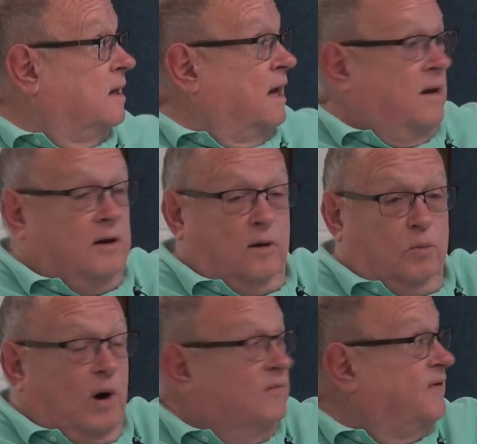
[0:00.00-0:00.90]
or
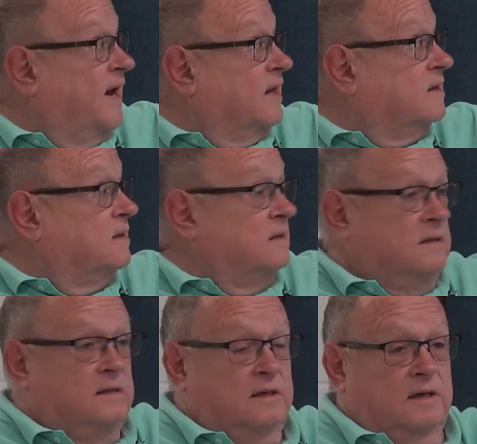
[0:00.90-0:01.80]
well fed.
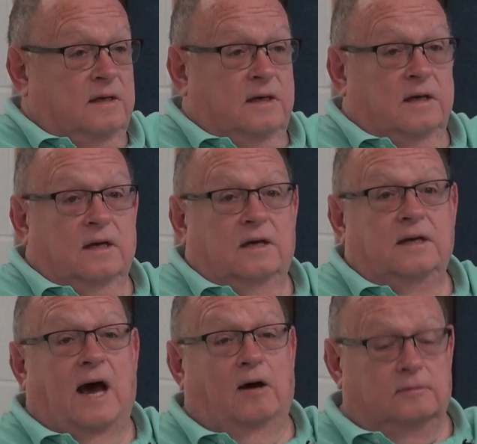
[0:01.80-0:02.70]

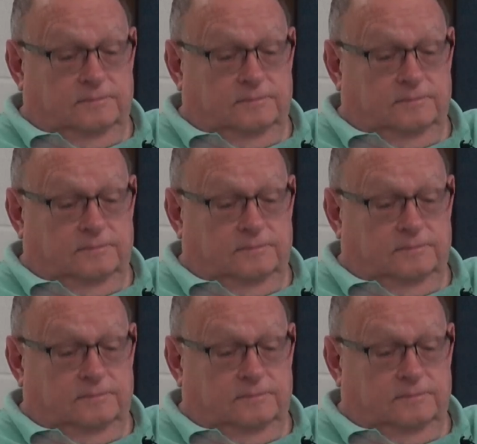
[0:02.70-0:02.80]
Now,